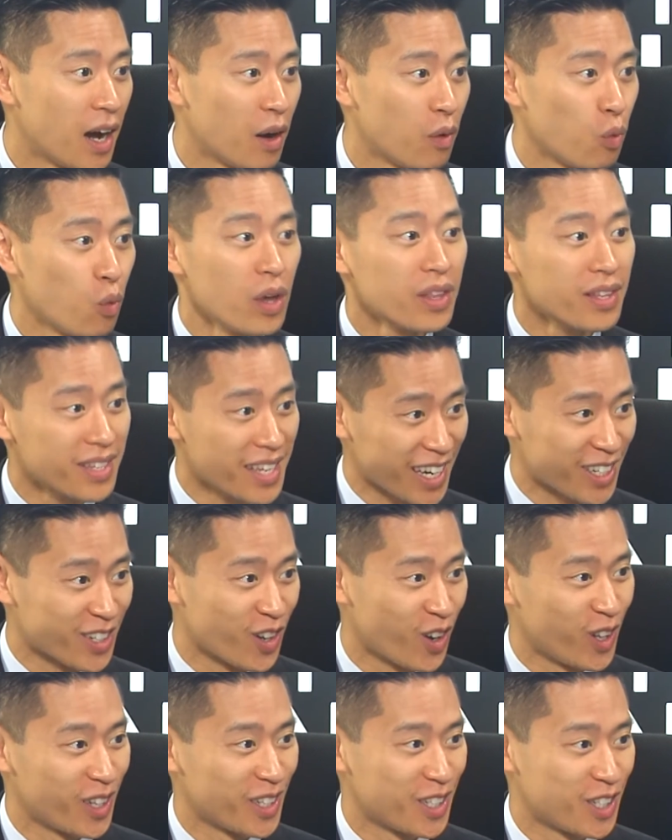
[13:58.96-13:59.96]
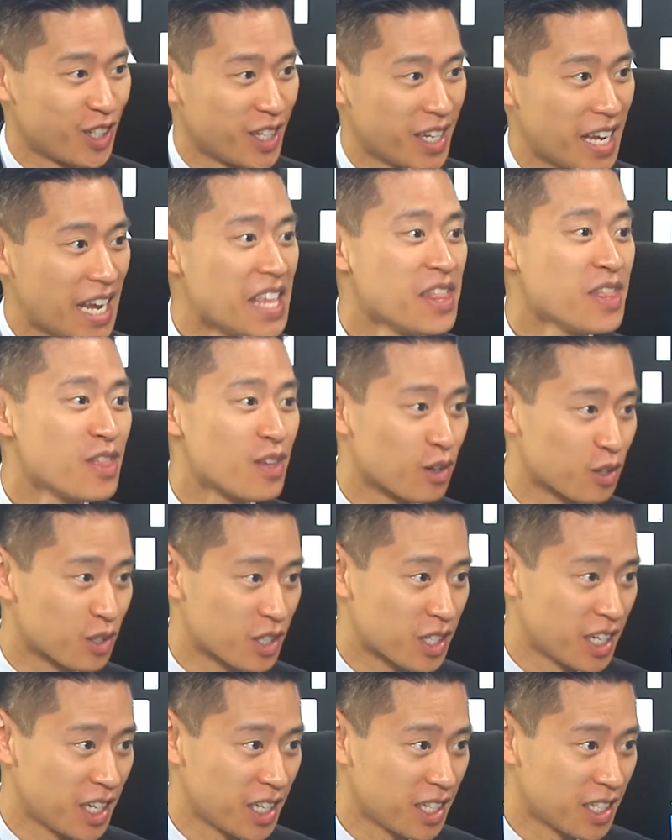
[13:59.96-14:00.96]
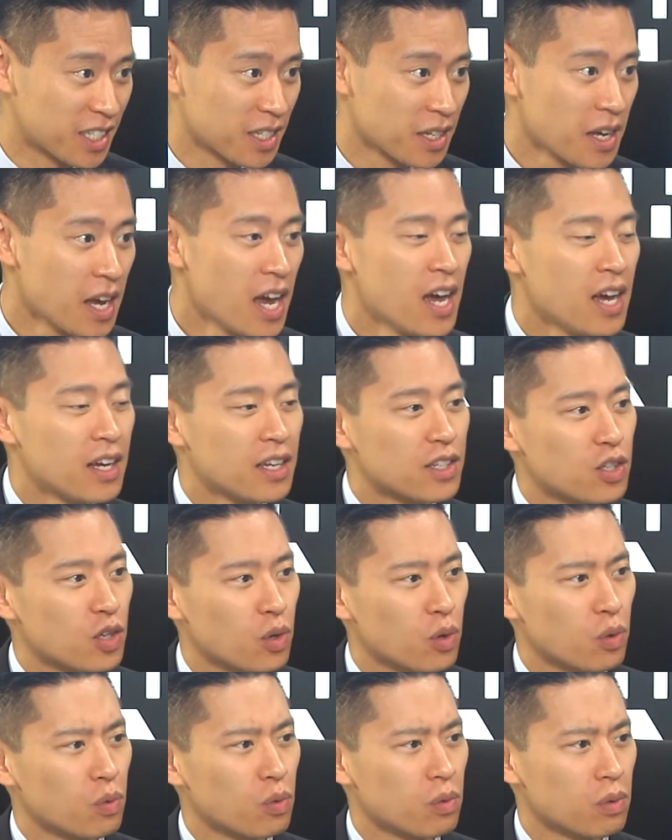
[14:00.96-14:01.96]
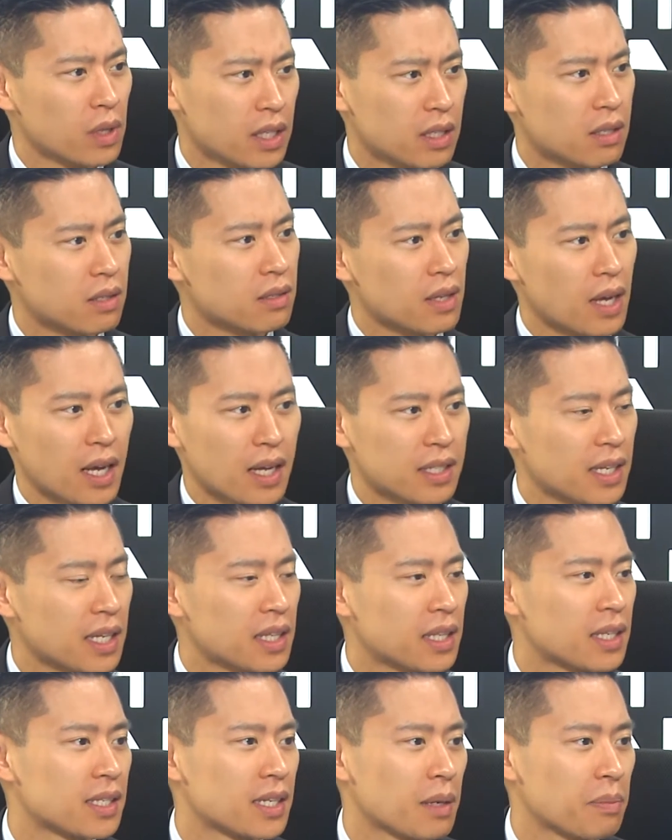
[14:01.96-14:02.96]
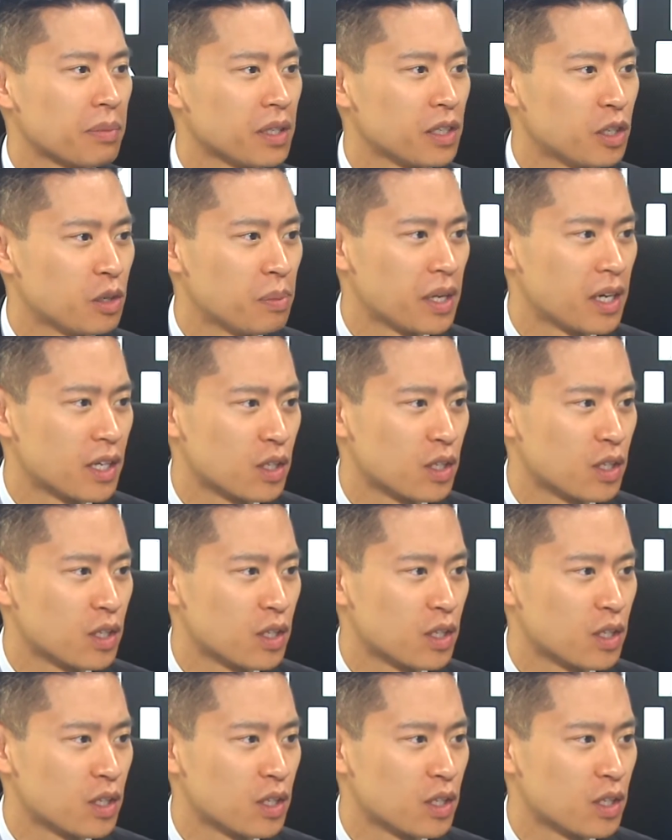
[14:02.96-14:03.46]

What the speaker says: with technology in their cities. So let's set this up a little bit